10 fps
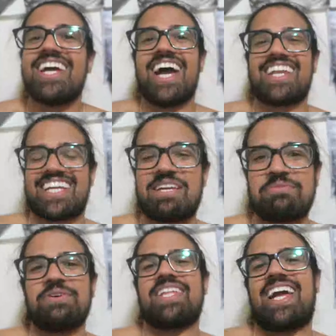And I
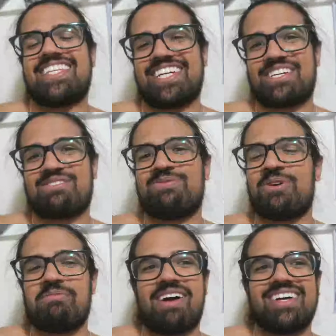keep doing that until I get to
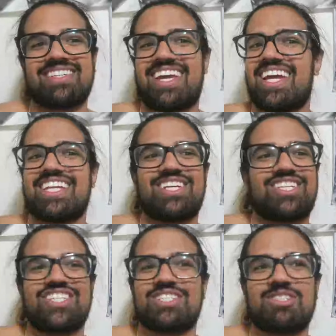4 miles, and
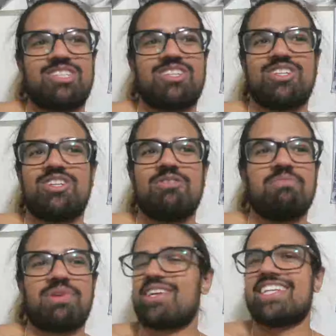it's just
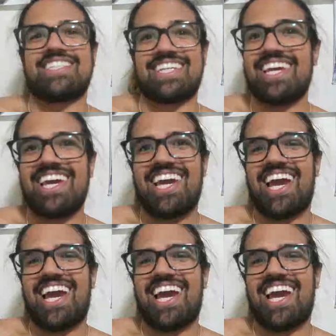breezy.